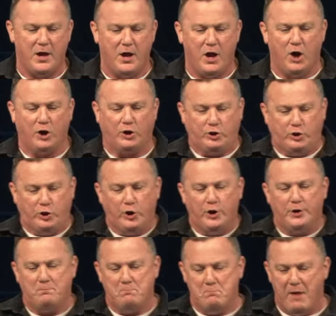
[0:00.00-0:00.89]
a
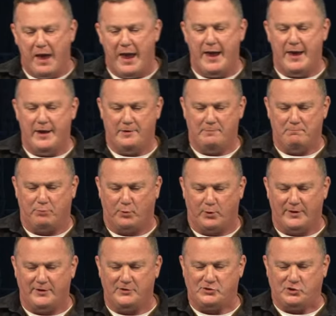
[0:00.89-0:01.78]
good man
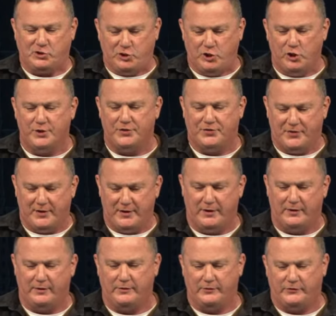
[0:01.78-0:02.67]
brings good
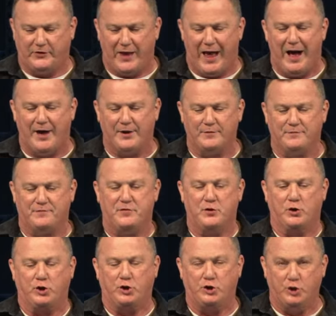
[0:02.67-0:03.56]
things out of
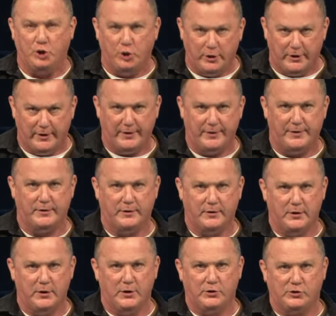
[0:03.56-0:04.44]
the good
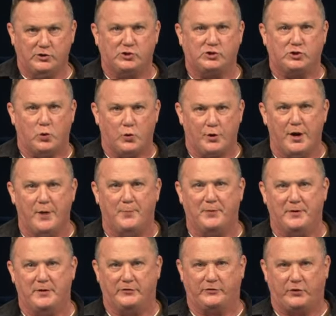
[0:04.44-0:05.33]
stored up
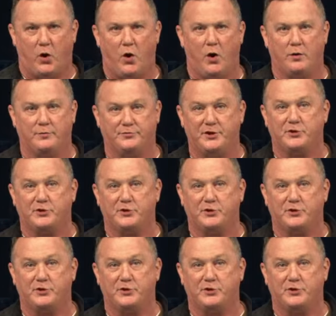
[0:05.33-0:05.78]
in his heart.